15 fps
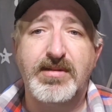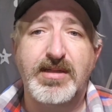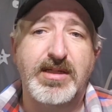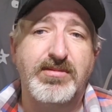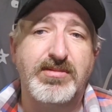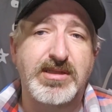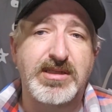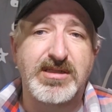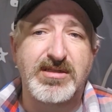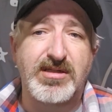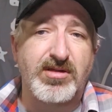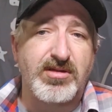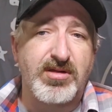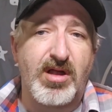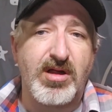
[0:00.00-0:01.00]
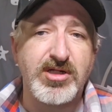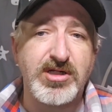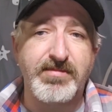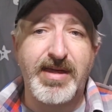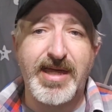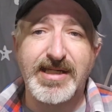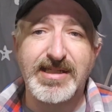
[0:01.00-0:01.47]
It was just the larger
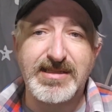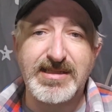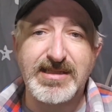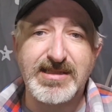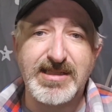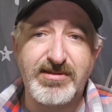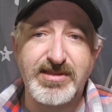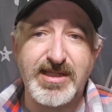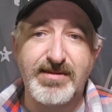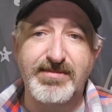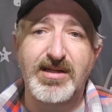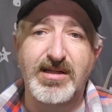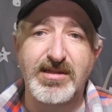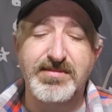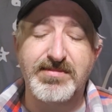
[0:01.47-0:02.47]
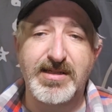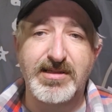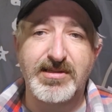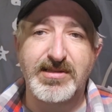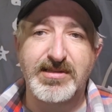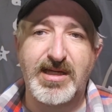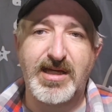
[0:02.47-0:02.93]
magazines I was having all the
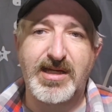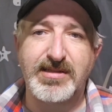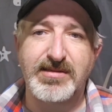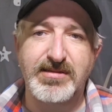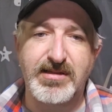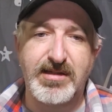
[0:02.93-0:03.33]
failures on,